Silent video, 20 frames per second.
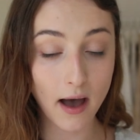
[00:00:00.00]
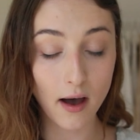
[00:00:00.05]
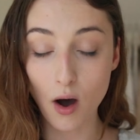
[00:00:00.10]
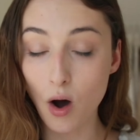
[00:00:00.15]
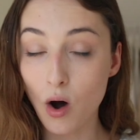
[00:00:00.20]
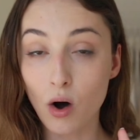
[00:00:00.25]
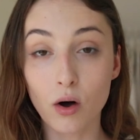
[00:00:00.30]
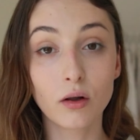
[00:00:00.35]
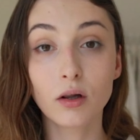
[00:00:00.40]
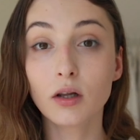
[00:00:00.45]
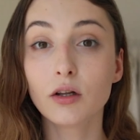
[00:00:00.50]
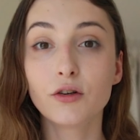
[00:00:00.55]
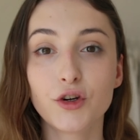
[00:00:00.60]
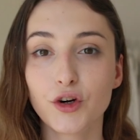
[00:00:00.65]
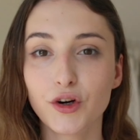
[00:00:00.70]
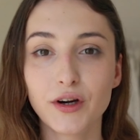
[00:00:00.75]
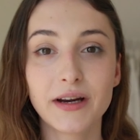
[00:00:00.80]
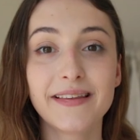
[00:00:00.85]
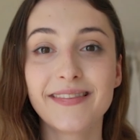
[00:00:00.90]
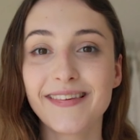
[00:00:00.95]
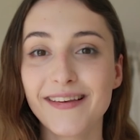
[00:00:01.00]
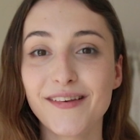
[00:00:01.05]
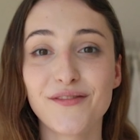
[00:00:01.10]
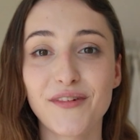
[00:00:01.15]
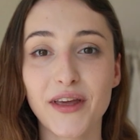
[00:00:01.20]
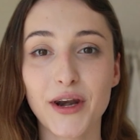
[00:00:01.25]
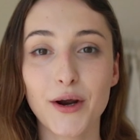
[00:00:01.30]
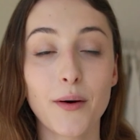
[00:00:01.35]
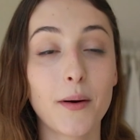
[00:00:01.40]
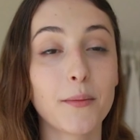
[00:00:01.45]
all during this
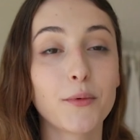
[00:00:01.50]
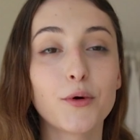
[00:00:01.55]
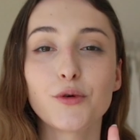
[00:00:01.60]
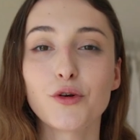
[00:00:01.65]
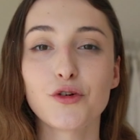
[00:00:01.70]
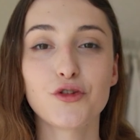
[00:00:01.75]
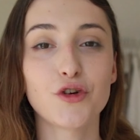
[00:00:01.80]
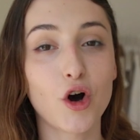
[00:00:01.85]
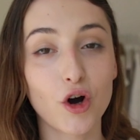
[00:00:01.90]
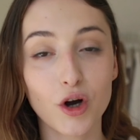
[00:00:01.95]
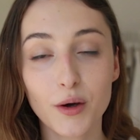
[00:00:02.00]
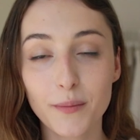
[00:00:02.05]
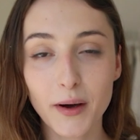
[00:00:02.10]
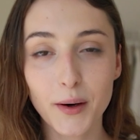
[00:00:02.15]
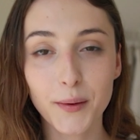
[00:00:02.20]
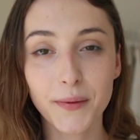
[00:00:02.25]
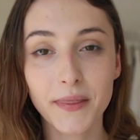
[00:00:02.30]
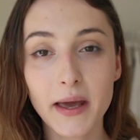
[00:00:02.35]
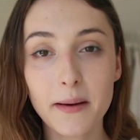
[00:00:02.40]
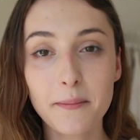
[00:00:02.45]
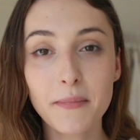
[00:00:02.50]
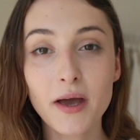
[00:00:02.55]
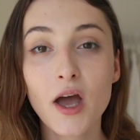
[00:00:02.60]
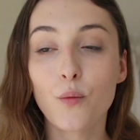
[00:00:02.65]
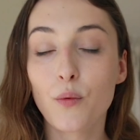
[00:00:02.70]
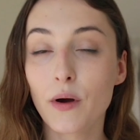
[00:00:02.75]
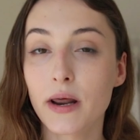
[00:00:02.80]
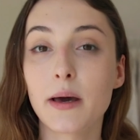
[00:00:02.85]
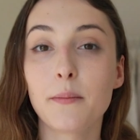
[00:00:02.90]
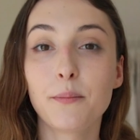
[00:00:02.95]
video. I'm going to talk about them
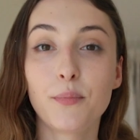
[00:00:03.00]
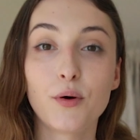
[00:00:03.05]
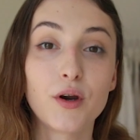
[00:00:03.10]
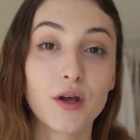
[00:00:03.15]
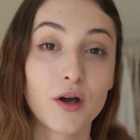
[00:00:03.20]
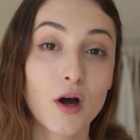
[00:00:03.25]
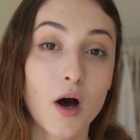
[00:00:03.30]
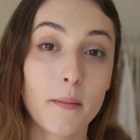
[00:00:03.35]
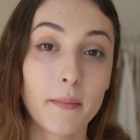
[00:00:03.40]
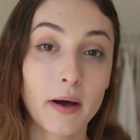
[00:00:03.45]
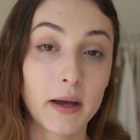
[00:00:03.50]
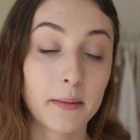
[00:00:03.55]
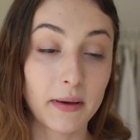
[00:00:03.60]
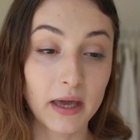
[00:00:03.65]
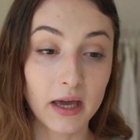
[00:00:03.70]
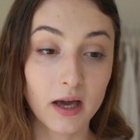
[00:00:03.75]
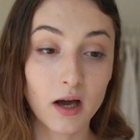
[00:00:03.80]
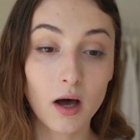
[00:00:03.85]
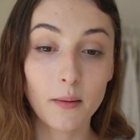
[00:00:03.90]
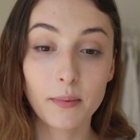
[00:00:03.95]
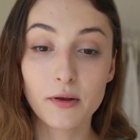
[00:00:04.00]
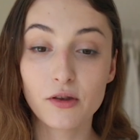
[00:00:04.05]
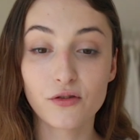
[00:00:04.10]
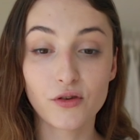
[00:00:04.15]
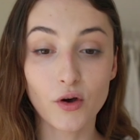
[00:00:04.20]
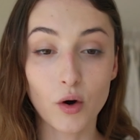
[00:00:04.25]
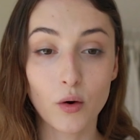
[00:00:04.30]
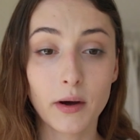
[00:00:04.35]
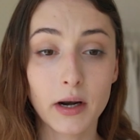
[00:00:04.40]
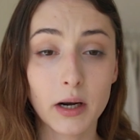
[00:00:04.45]
when I'm putting on my makeup and
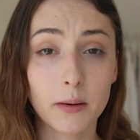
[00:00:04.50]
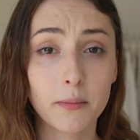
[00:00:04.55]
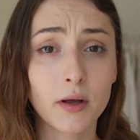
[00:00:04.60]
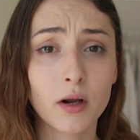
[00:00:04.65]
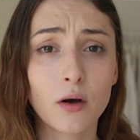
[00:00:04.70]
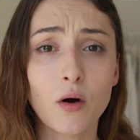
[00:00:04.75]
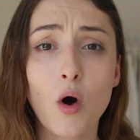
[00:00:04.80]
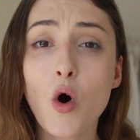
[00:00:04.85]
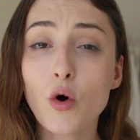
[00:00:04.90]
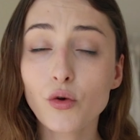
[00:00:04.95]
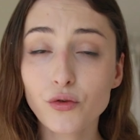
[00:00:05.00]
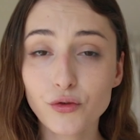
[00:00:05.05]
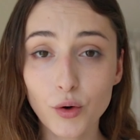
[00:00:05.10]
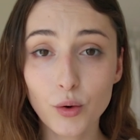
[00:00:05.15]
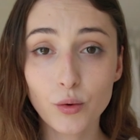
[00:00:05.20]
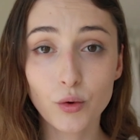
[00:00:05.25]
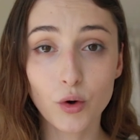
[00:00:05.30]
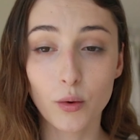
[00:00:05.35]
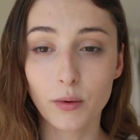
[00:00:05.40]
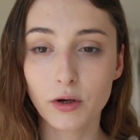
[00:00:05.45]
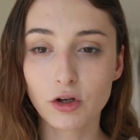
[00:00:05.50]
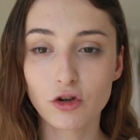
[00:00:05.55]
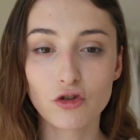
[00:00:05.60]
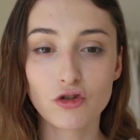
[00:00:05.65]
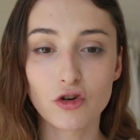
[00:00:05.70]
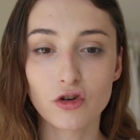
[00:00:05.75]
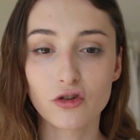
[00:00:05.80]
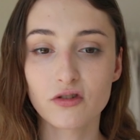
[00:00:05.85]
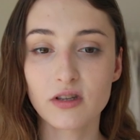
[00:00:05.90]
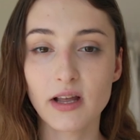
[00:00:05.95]
so on. I'm also going to
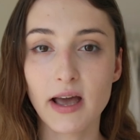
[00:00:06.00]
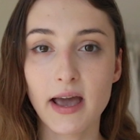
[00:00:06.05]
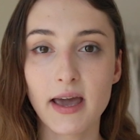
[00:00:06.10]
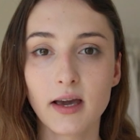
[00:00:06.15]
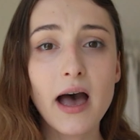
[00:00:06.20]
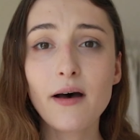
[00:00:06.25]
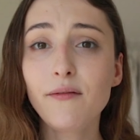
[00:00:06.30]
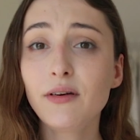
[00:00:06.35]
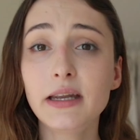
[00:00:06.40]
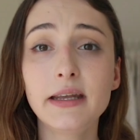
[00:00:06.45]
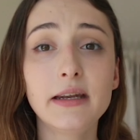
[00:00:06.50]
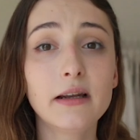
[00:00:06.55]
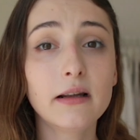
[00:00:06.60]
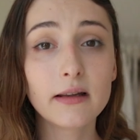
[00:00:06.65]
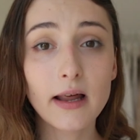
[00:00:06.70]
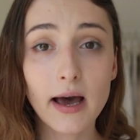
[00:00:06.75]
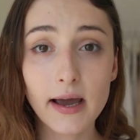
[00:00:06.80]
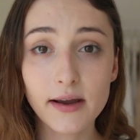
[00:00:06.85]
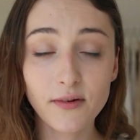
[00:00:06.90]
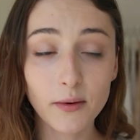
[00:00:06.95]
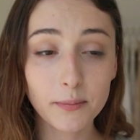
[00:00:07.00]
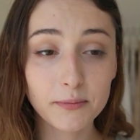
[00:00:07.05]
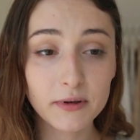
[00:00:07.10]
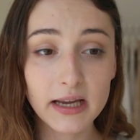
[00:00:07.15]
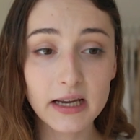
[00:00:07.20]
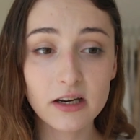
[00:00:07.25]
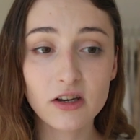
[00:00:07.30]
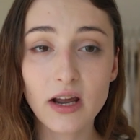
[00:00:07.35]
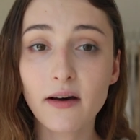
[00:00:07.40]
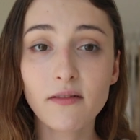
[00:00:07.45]
just have a little life
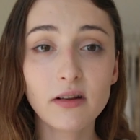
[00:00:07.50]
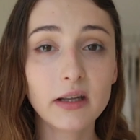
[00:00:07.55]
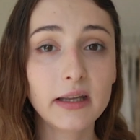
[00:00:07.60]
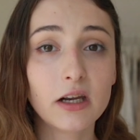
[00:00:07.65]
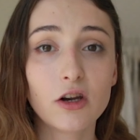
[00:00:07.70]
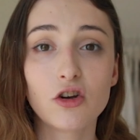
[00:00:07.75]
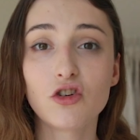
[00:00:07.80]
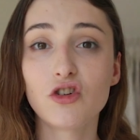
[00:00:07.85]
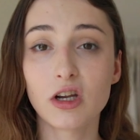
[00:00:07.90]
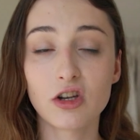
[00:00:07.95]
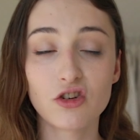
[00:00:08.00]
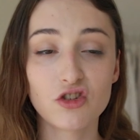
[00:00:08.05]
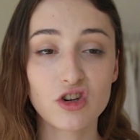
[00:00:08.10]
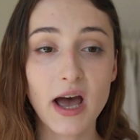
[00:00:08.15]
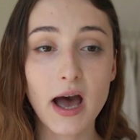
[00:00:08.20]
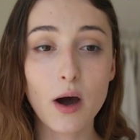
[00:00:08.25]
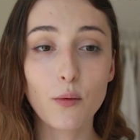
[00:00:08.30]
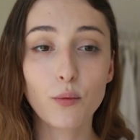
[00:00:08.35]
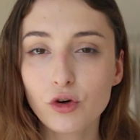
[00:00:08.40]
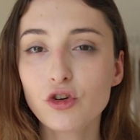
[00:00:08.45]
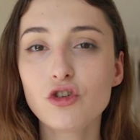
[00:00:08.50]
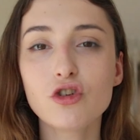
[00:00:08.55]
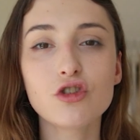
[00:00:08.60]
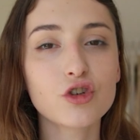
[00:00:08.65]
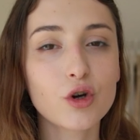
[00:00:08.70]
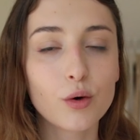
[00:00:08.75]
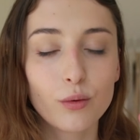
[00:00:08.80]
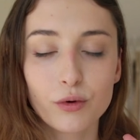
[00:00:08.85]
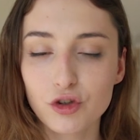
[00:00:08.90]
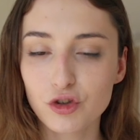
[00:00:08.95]
update, have a little chit chat. We're
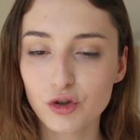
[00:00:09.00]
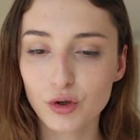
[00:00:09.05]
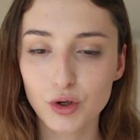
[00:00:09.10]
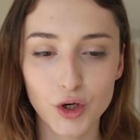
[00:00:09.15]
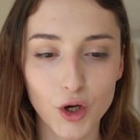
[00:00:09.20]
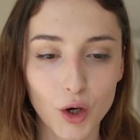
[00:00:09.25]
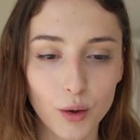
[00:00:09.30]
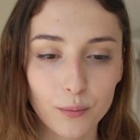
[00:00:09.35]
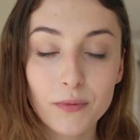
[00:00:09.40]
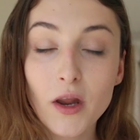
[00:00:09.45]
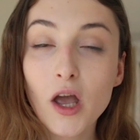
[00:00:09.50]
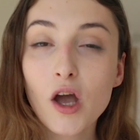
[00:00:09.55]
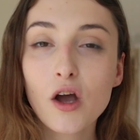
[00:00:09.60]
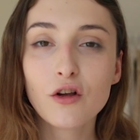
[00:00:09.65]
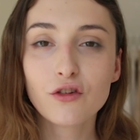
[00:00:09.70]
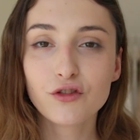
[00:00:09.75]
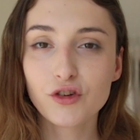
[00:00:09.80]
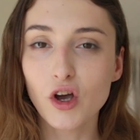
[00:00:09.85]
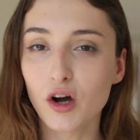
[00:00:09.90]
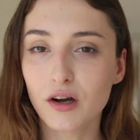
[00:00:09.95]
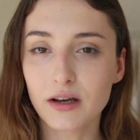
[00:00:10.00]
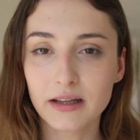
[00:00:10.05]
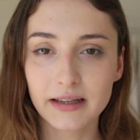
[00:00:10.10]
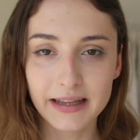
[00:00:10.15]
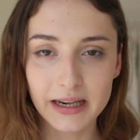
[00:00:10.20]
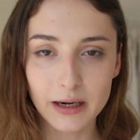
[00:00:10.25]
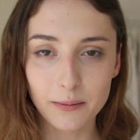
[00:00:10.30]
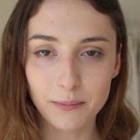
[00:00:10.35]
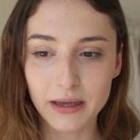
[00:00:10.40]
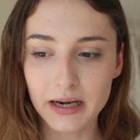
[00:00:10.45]
just going to, talk a
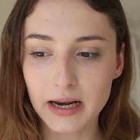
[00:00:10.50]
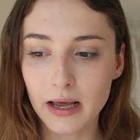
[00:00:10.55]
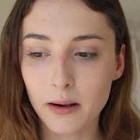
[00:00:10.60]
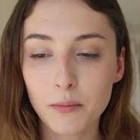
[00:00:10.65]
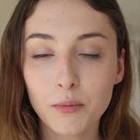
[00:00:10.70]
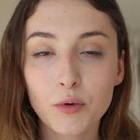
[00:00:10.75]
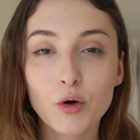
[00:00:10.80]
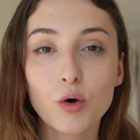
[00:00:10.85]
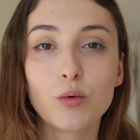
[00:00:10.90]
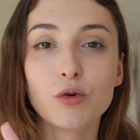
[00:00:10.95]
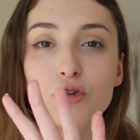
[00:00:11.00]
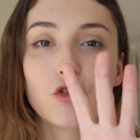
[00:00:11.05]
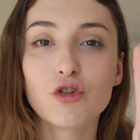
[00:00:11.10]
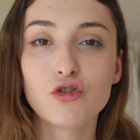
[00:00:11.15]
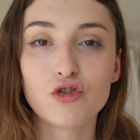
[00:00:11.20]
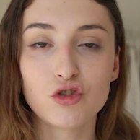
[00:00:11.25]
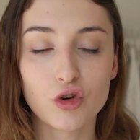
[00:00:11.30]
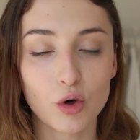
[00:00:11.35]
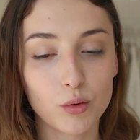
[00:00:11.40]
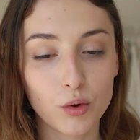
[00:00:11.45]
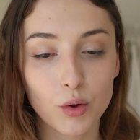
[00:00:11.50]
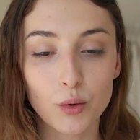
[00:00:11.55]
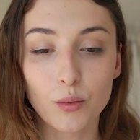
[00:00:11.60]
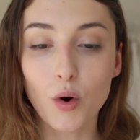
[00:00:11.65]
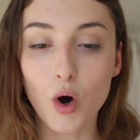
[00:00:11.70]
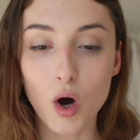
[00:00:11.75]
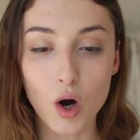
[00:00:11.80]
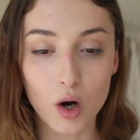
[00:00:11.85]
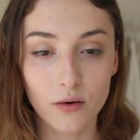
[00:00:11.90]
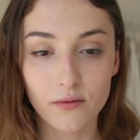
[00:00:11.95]
little bit, and I'm going to show
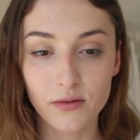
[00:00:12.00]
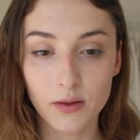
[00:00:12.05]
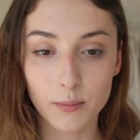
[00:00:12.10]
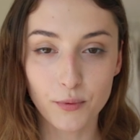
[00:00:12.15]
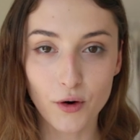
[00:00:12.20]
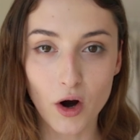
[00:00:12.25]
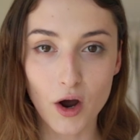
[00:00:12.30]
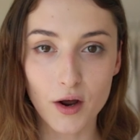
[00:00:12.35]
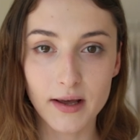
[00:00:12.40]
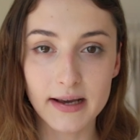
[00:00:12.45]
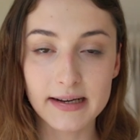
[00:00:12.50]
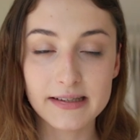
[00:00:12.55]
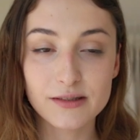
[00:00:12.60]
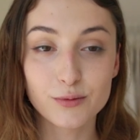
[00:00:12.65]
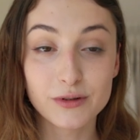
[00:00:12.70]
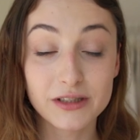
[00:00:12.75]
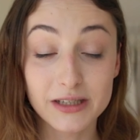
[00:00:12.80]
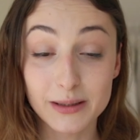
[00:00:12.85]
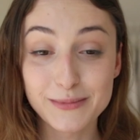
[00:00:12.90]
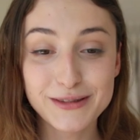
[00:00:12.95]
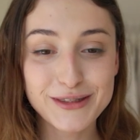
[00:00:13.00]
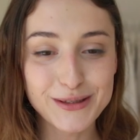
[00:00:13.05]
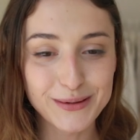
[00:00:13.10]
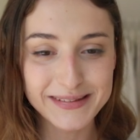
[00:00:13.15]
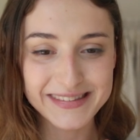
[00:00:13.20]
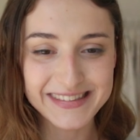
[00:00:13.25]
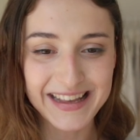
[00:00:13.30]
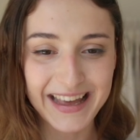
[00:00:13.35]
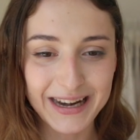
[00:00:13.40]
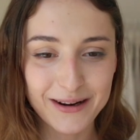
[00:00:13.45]
you all of the products, which I'm so
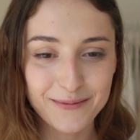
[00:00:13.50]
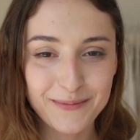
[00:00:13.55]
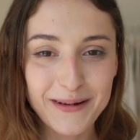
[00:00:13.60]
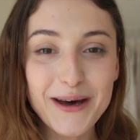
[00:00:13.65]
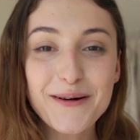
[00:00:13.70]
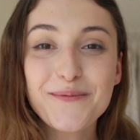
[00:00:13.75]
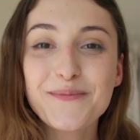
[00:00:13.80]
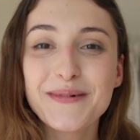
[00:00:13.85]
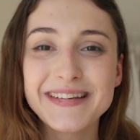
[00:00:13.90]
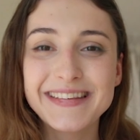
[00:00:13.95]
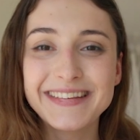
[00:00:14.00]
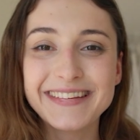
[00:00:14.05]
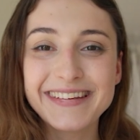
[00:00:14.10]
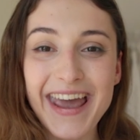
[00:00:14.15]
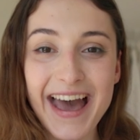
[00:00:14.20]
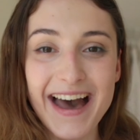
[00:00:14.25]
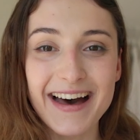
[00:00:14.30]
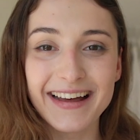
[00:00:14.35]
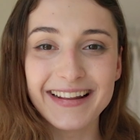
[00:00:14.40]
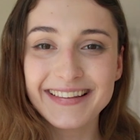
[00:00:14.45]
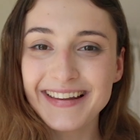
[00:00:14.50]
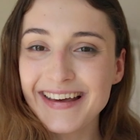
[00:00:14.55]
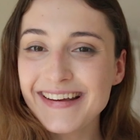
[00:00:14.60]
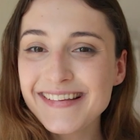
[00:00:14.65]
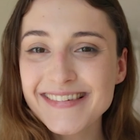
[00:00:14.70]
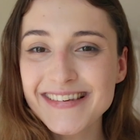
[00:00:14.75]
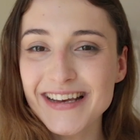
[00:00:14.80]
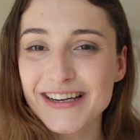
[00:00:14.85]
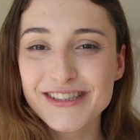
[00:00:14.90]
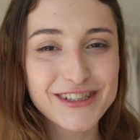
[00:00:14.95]
excited about. But yeah,
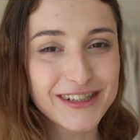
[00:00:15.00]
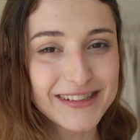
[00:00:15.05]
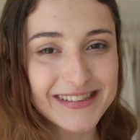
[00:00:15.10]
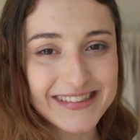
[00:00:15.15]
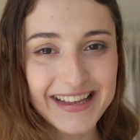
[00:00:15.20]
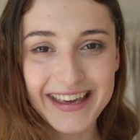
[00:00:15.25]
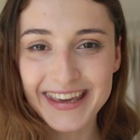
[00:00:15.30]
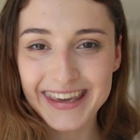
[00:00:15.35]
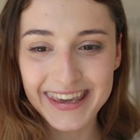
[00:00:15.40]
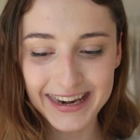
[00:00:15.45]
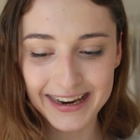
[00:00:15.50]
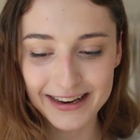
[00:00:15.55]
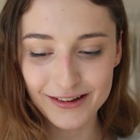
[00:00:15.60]
let's just get